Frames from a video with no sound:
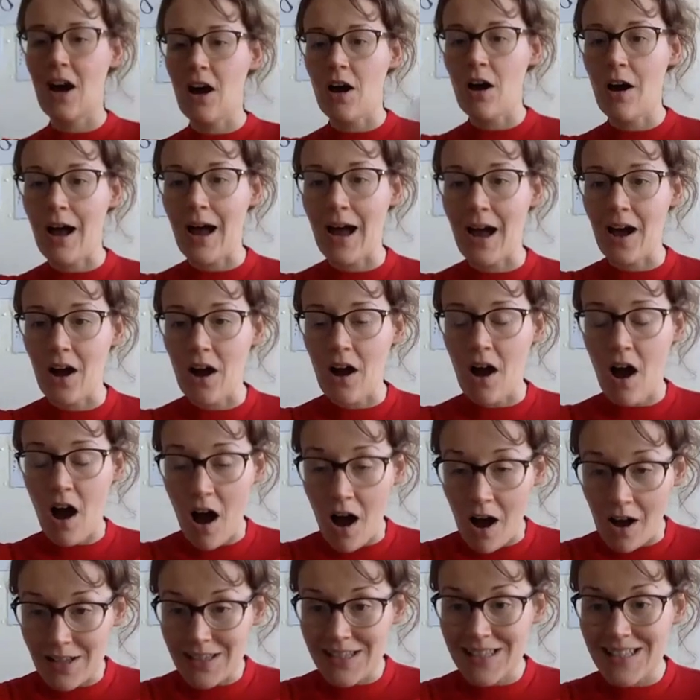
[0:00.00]
our
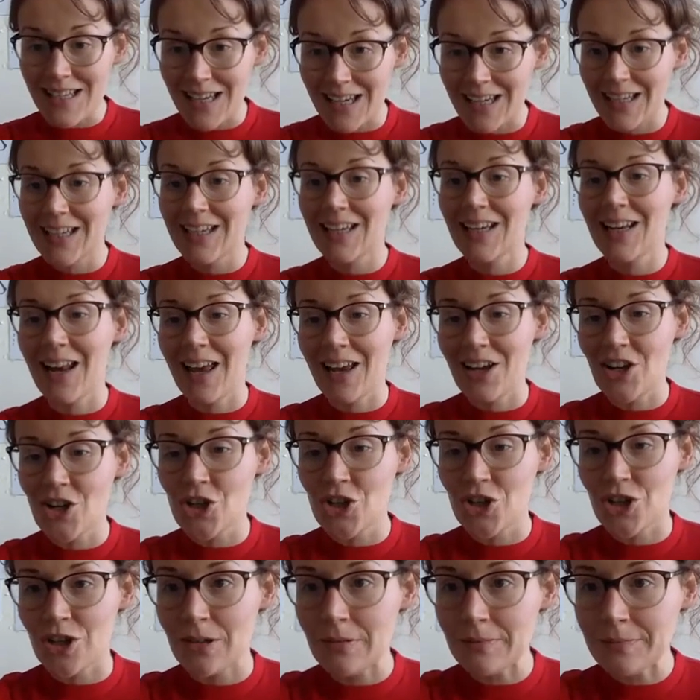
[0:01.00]

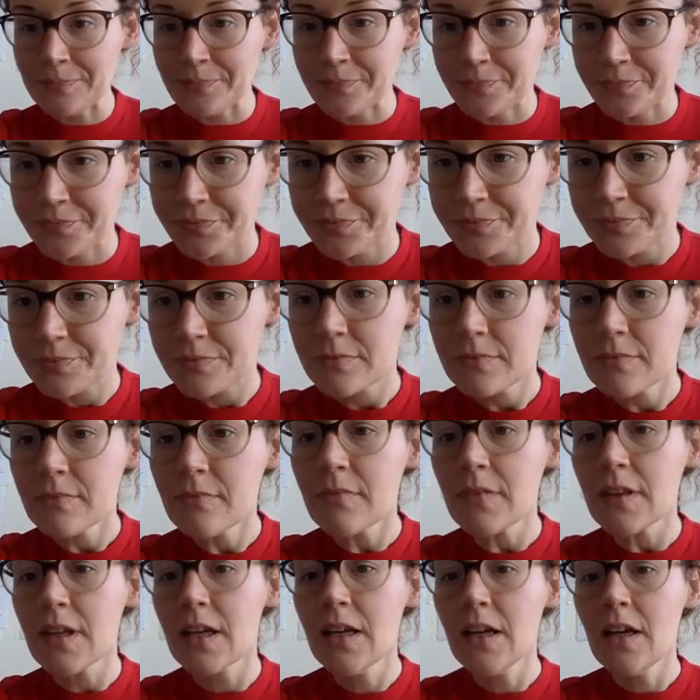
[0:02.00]
articulation,
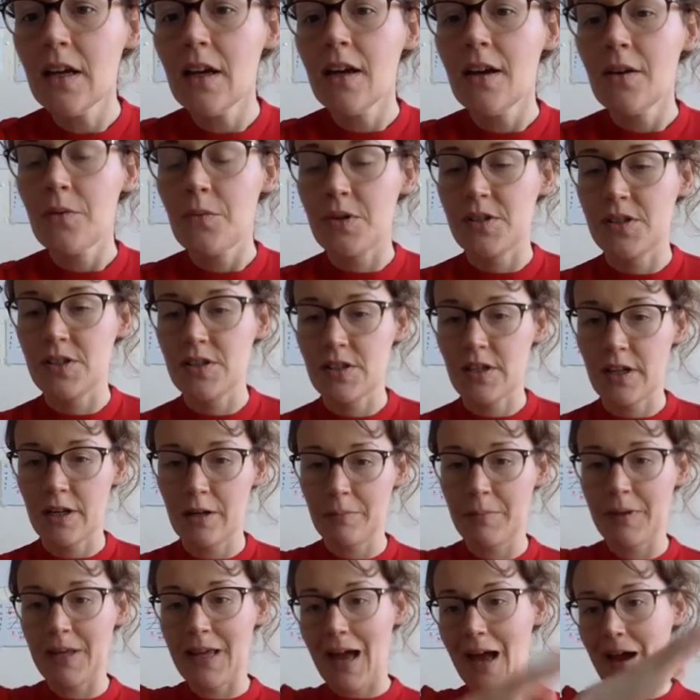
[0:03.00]
which is going to
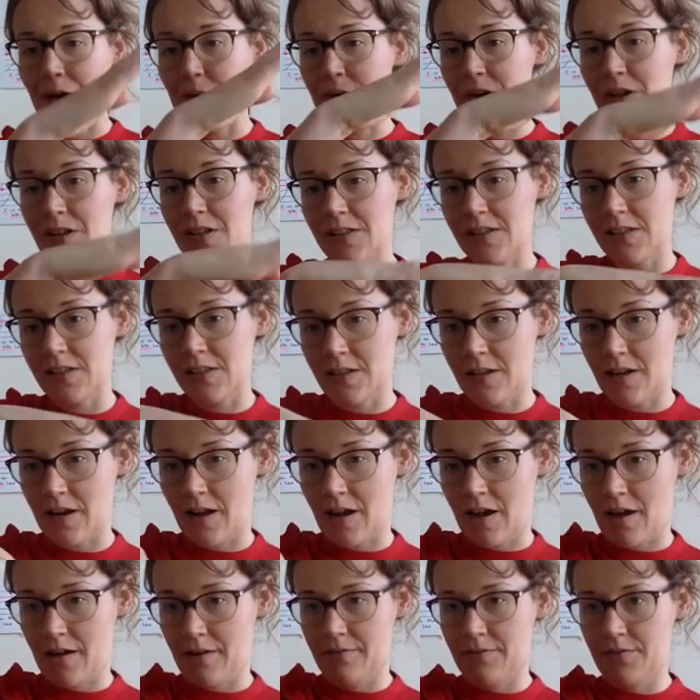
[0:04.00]
be our slur?
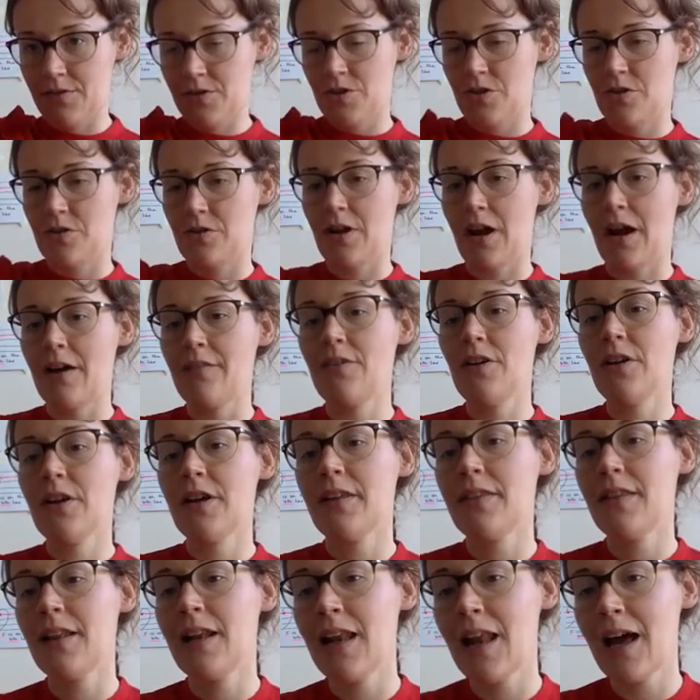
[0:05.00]
So have a look
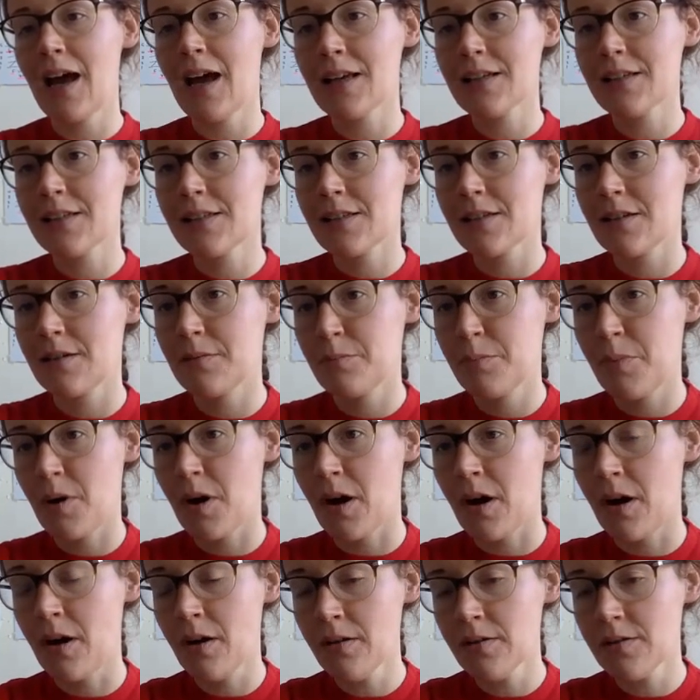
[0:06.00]
at the last
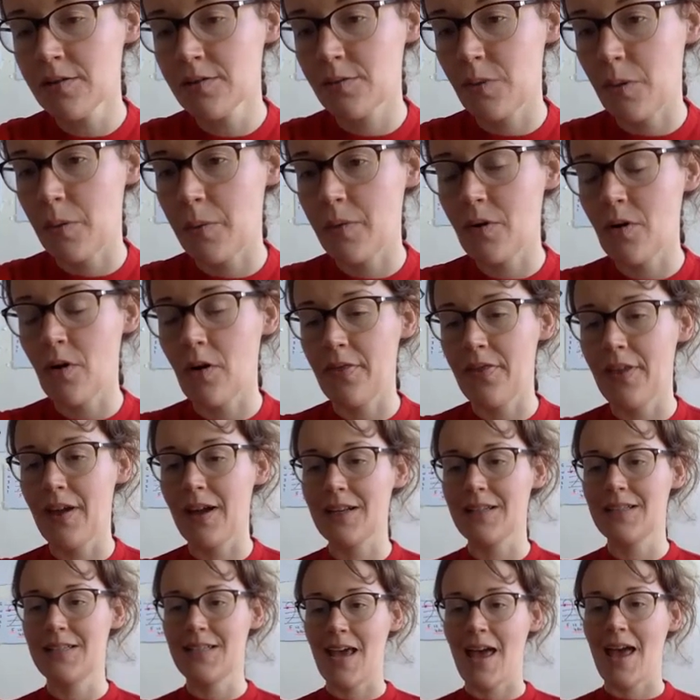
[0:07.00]
bar where we've got that
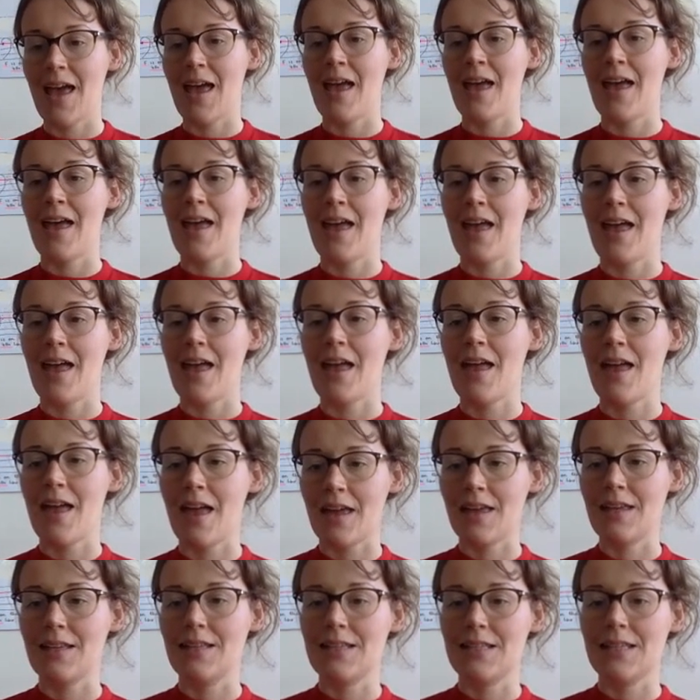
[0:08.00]

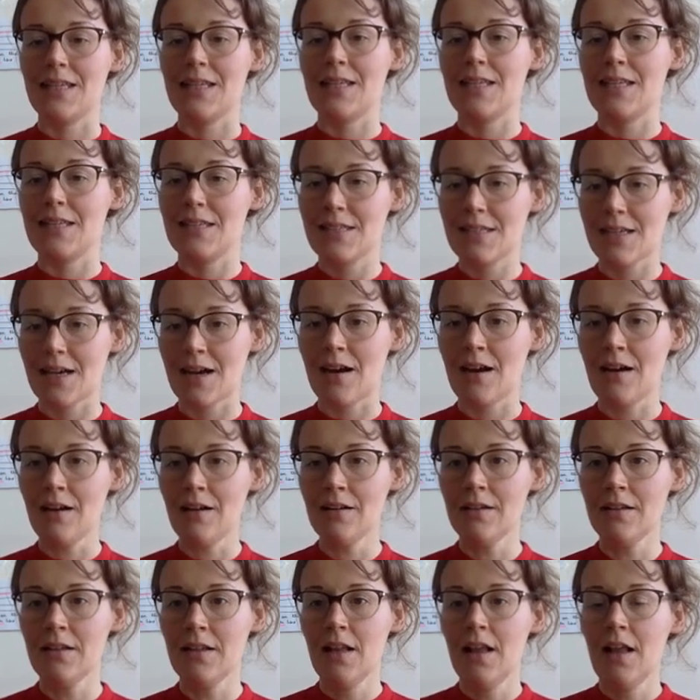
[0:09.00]
te, ti, ta.
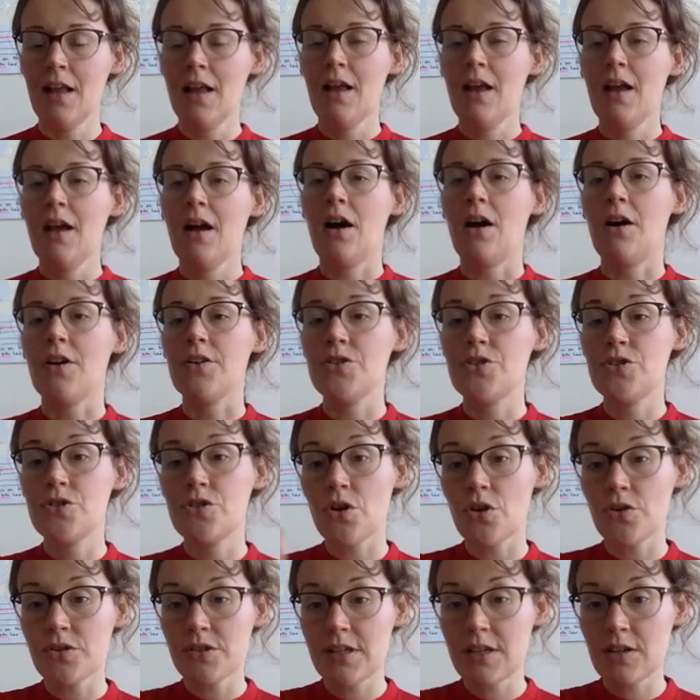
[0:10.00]
Our
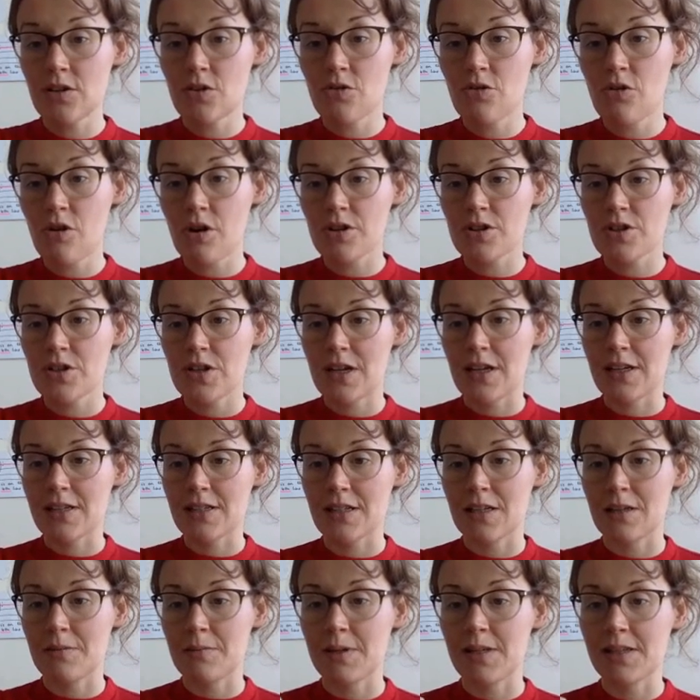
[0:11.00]
dotted crotchet is
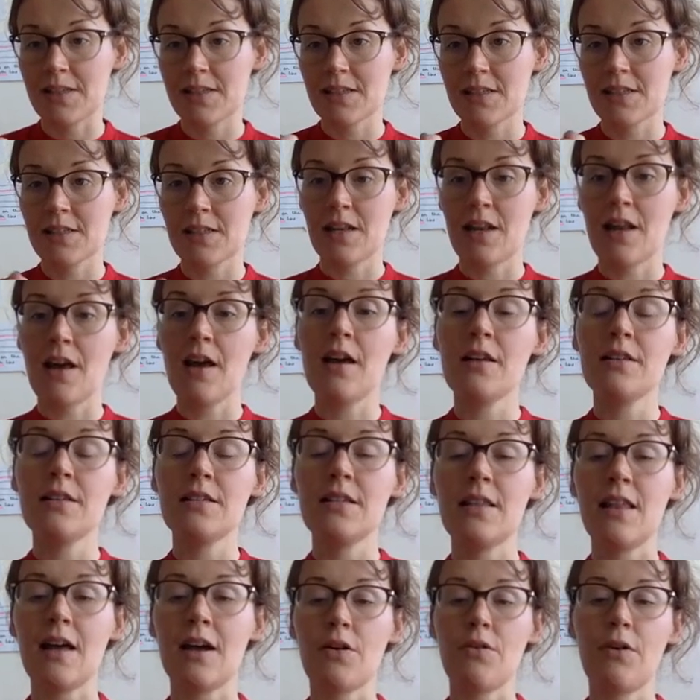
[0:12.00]
going to be slurred
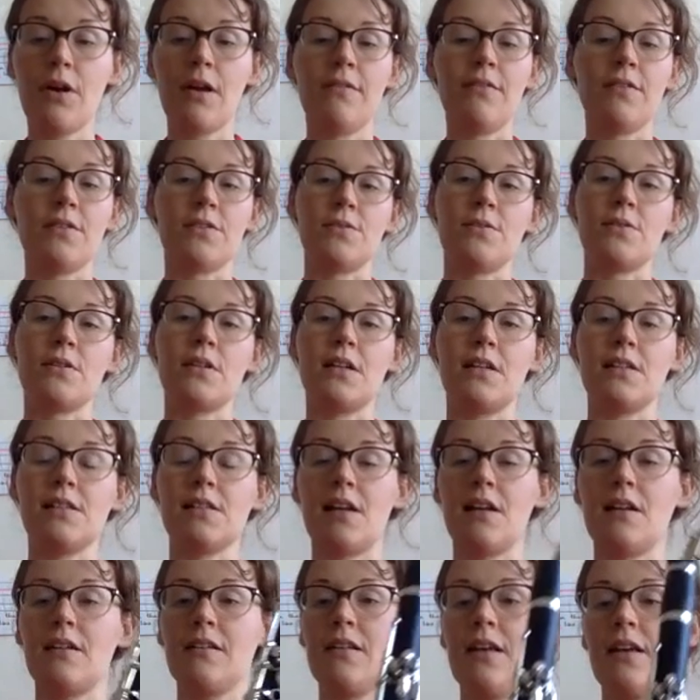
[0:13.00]
to that quaver, so it's going to
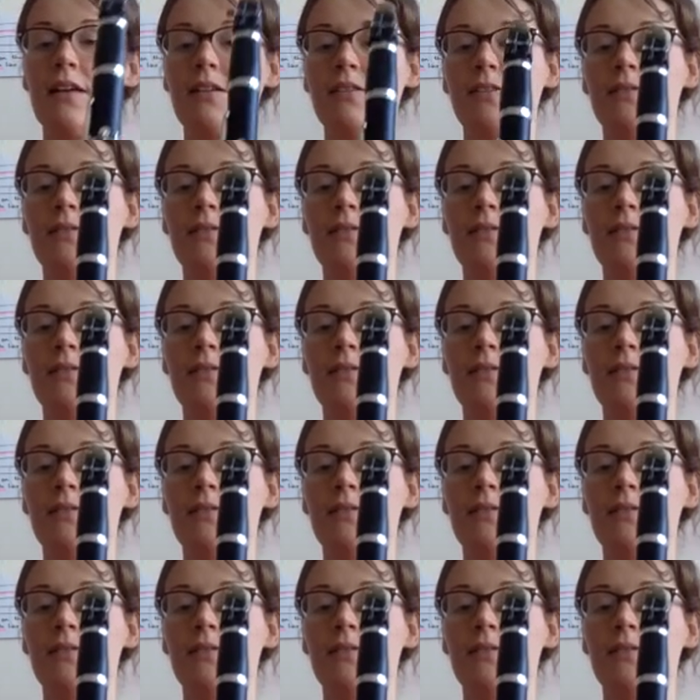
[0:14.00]
sound like this.